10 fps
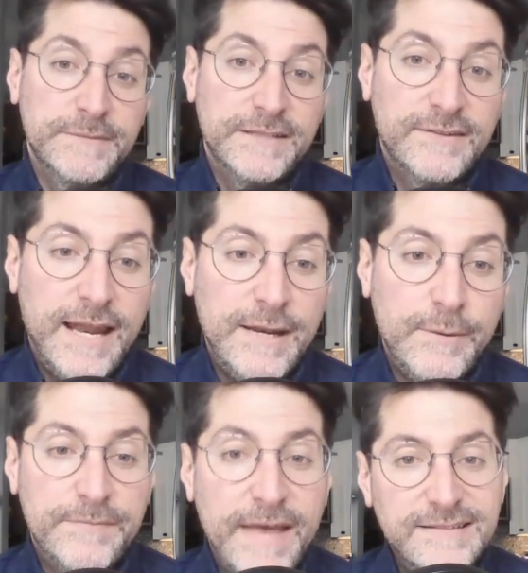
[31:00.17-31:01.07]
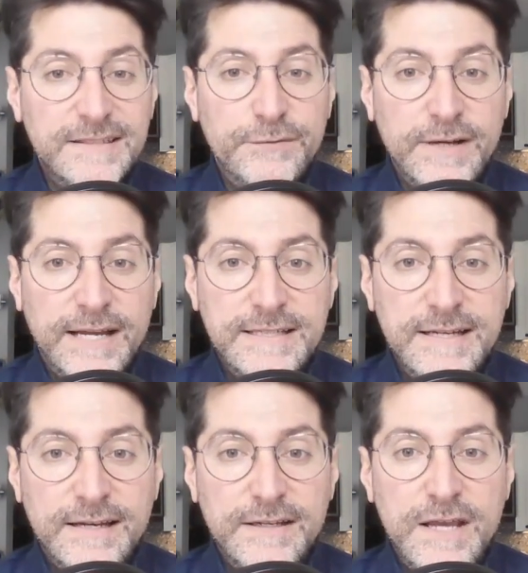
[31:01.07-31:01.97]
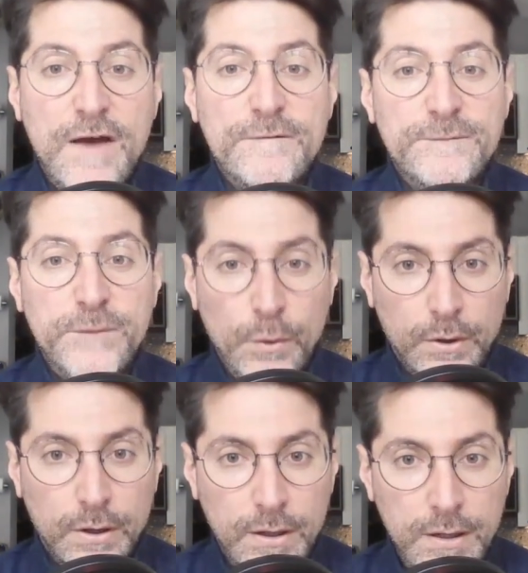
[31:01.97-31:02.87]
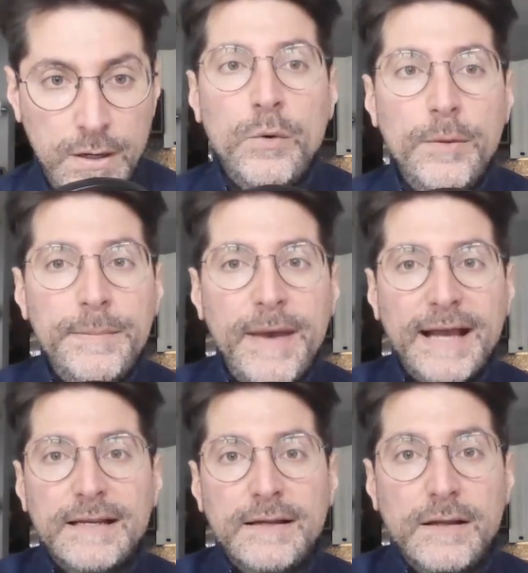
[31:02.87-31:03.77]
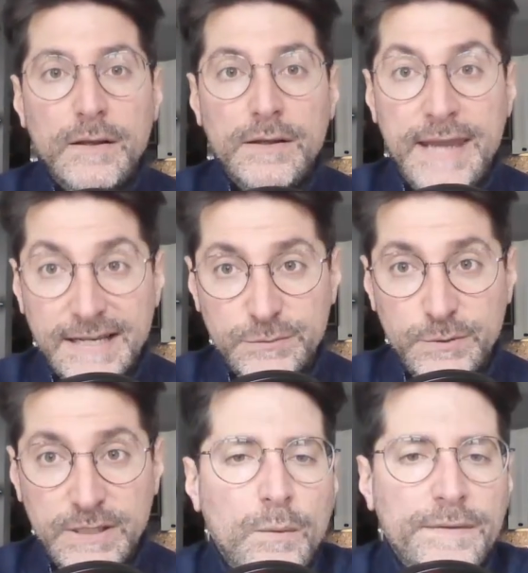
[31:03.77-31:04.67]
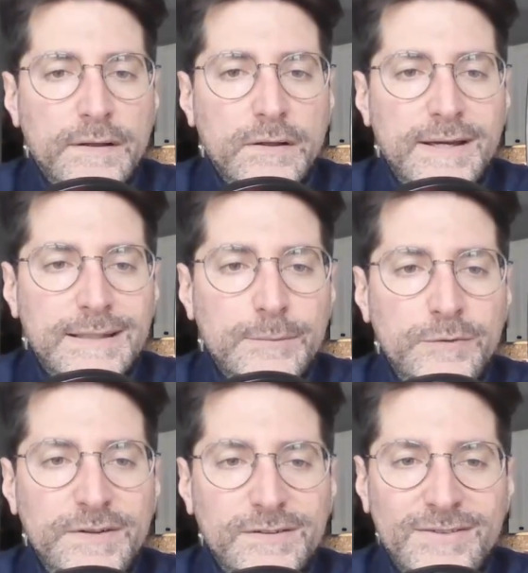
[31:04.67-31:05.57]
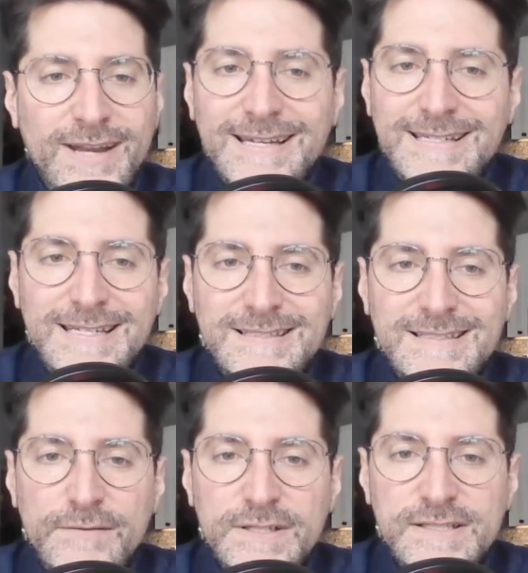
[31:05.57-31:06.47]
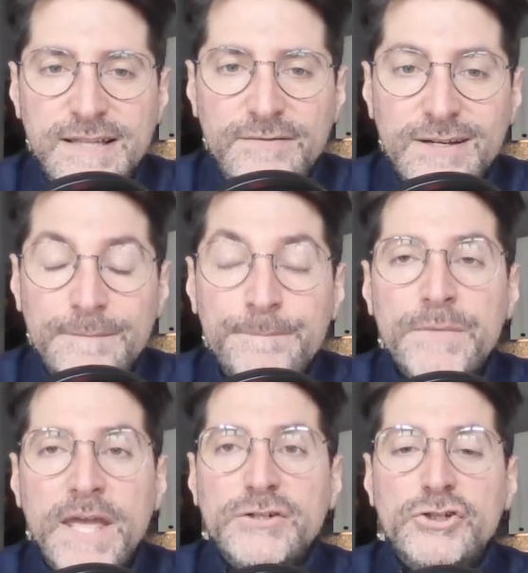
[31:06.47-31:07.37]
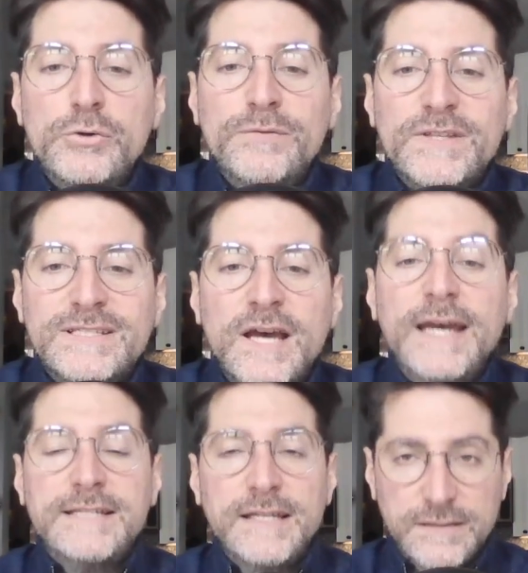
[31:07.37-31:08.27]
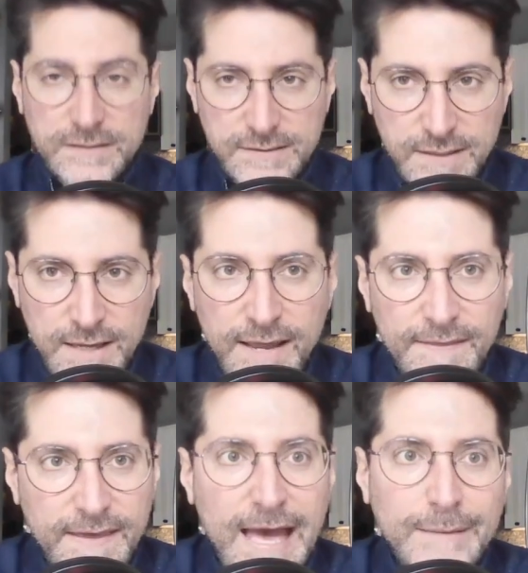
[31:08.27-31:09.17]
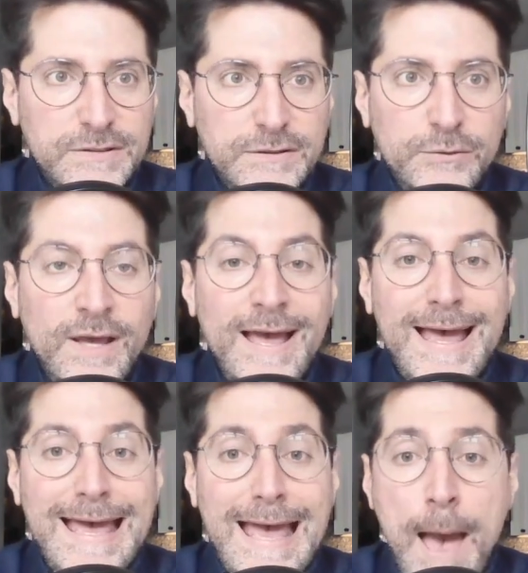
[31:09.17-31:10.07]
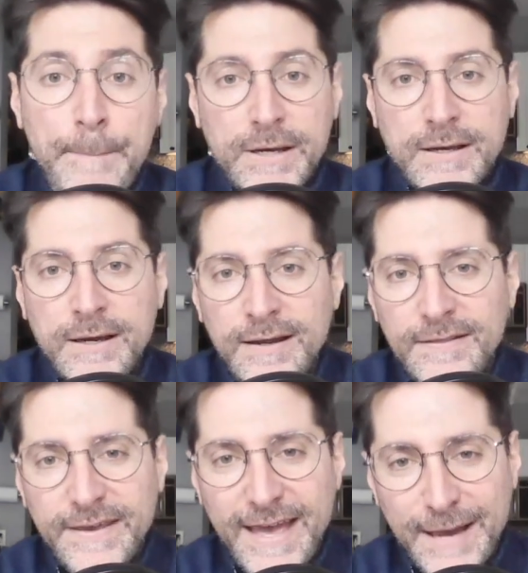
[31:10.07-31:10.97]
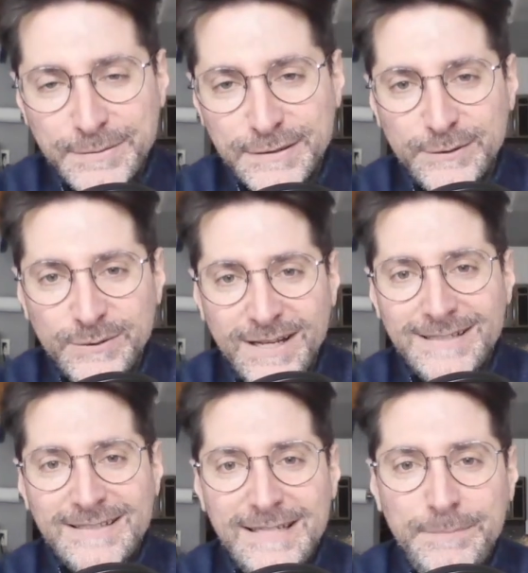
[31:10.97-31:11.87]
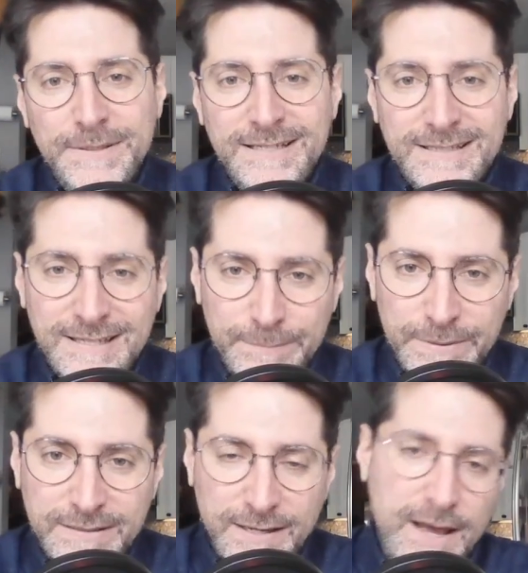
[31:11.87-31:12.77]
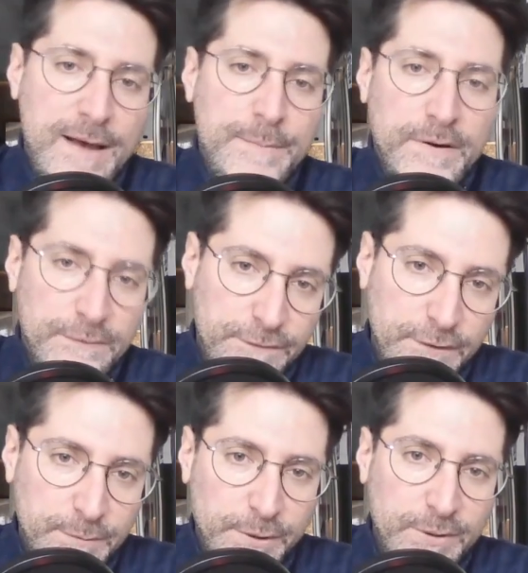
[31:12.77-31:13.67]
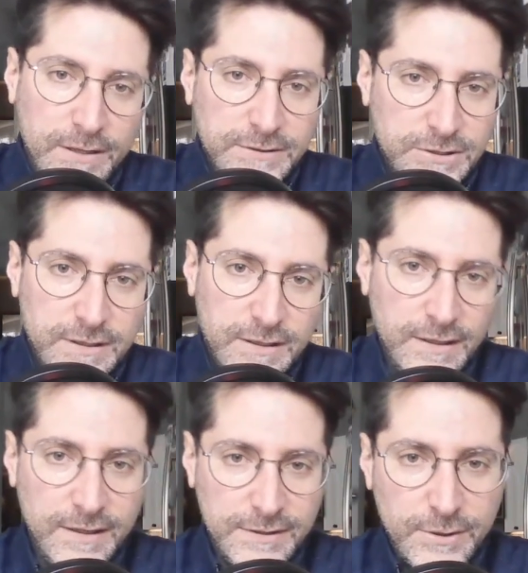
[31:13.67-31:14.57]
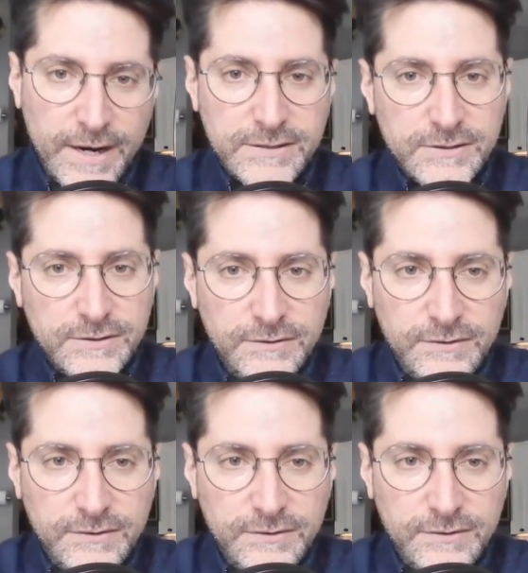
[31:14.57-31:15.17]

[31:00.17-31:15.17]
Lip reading: that's that. Anyway, that's it for 1994. We'll be back next week with a look at the movies of 1977 and 2 of the Titans, the absolute epic, the absolute tippy top of film bro culture directors.